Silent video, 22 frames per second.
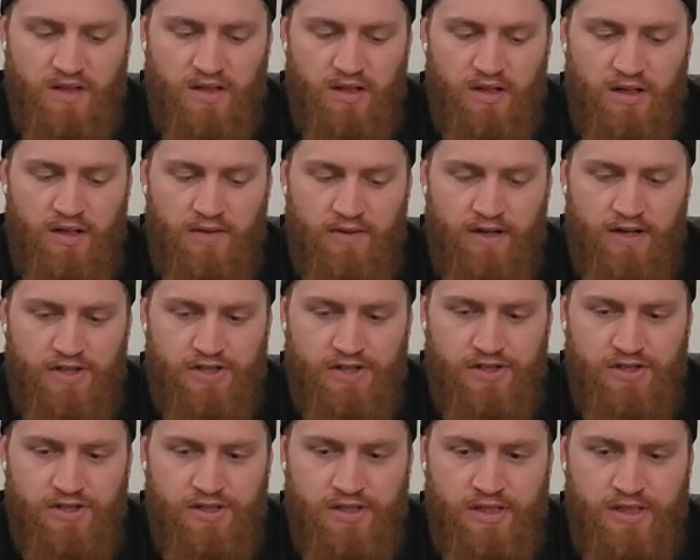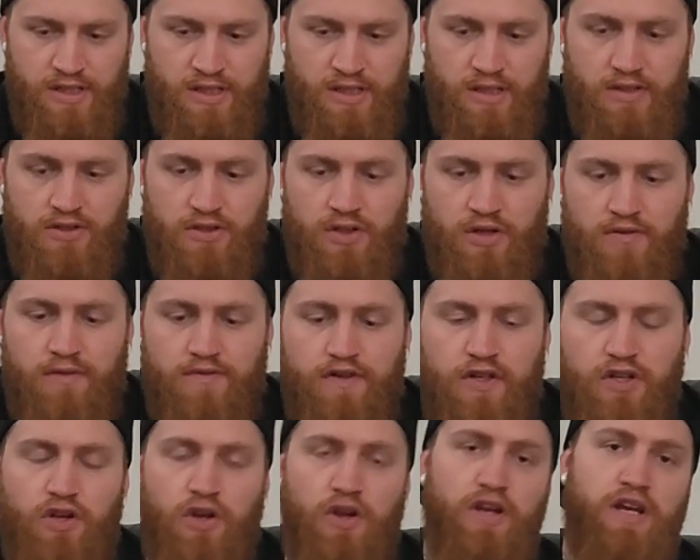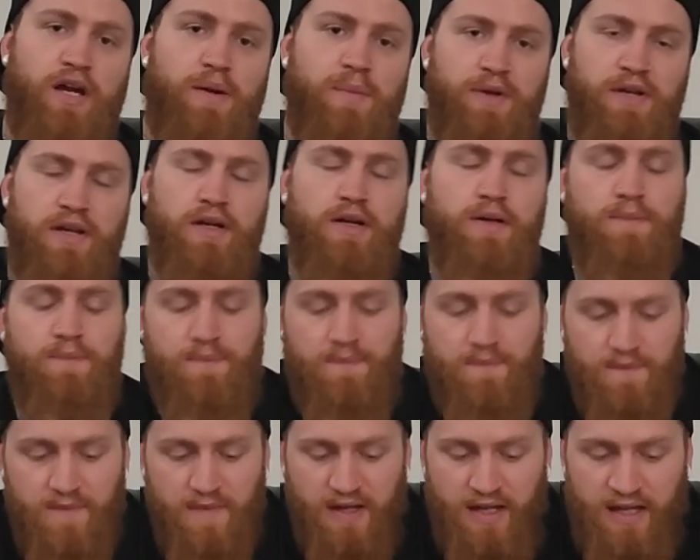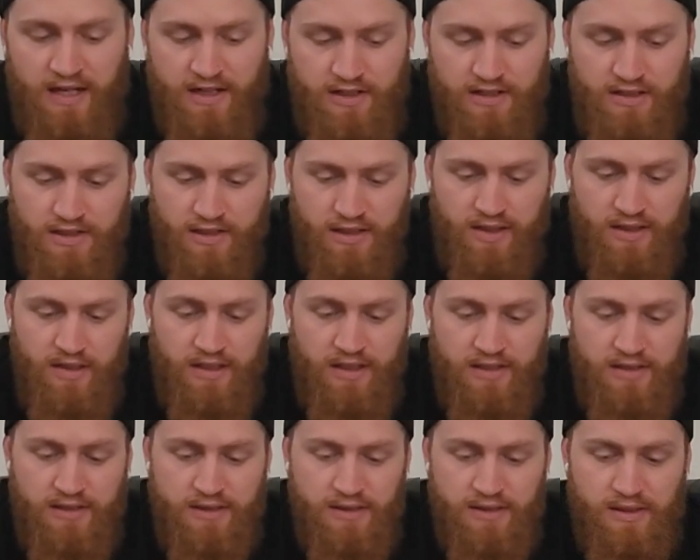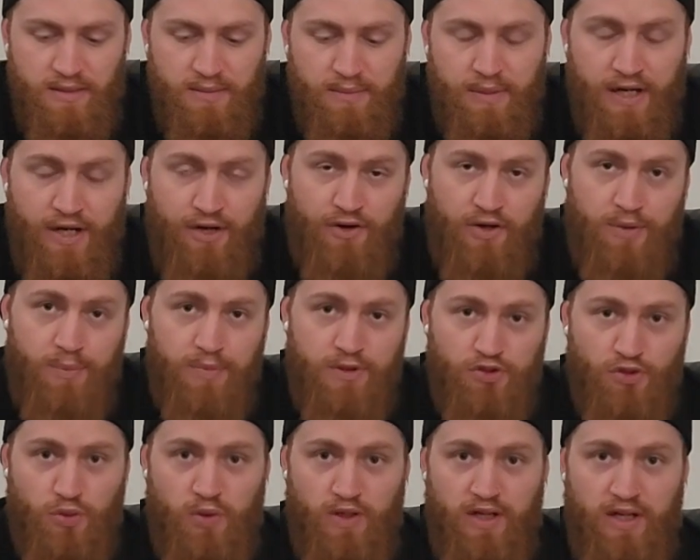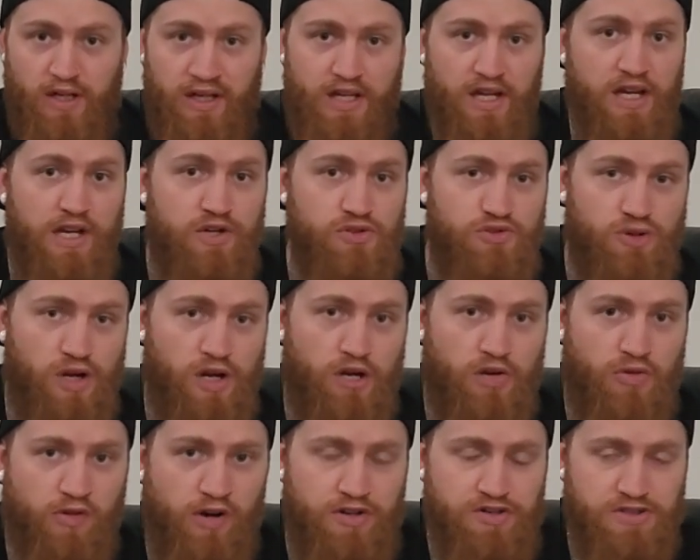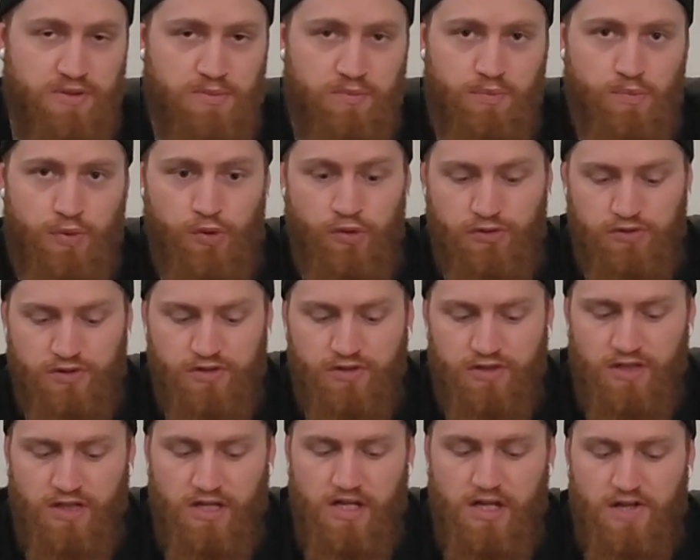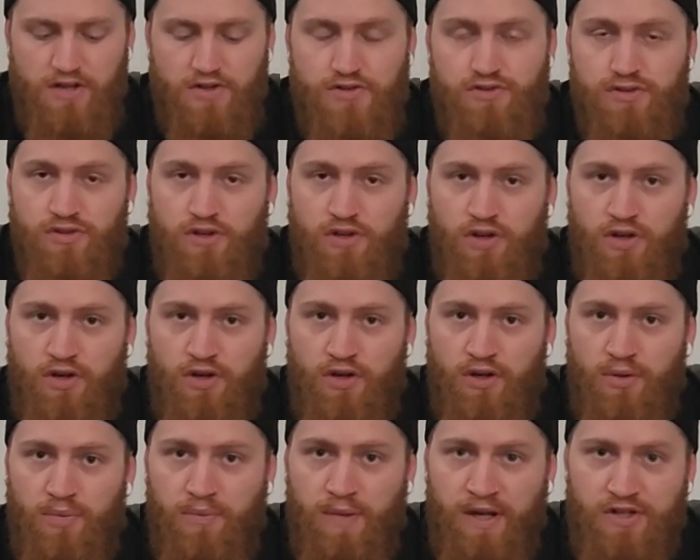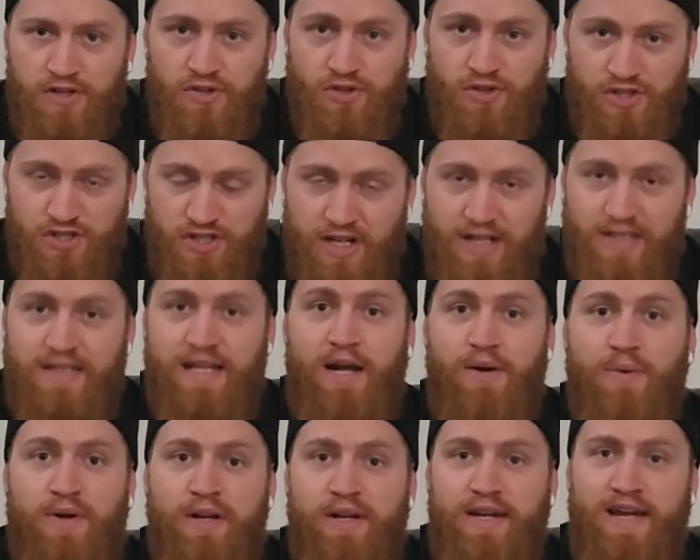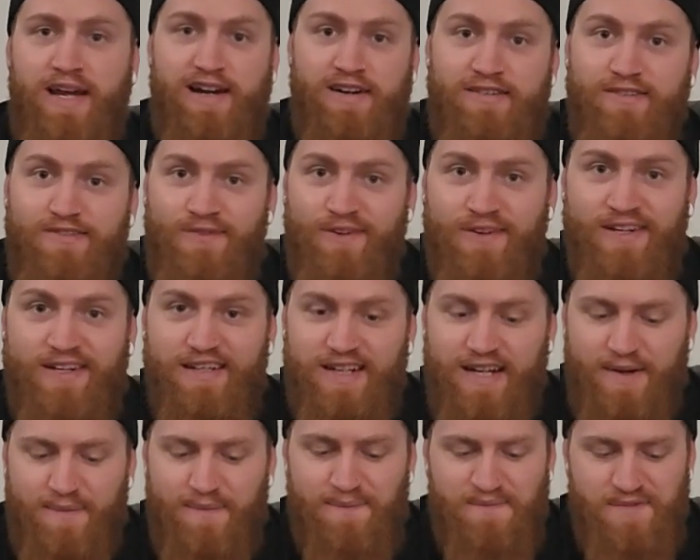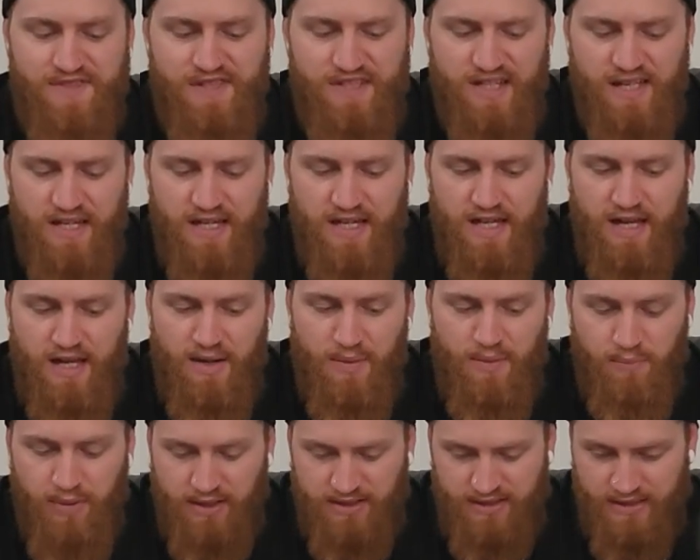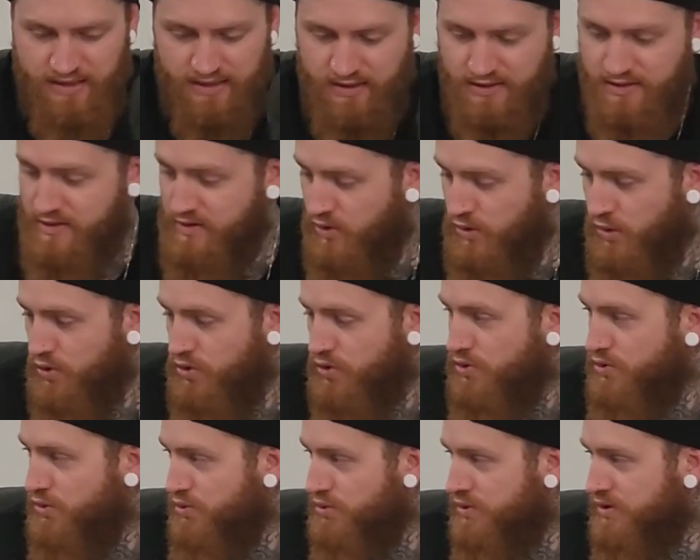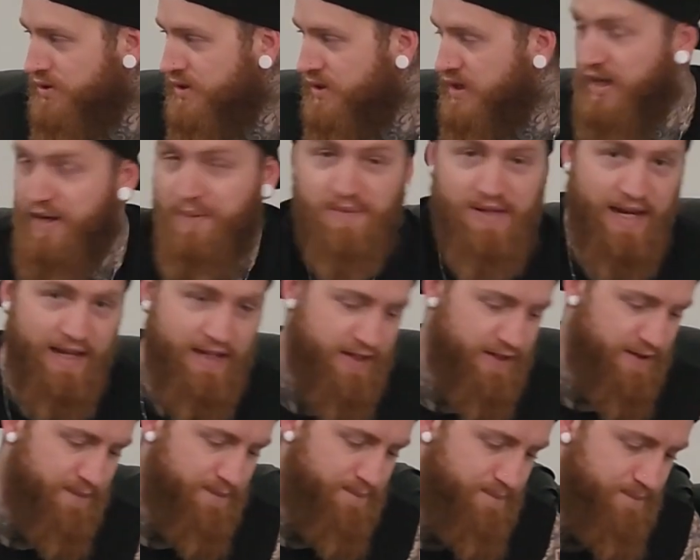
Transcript: I've actually got a video coming up and it's comparing between trail runners and boots, so make sure you check that one out when it comes. But that's all that I am taking.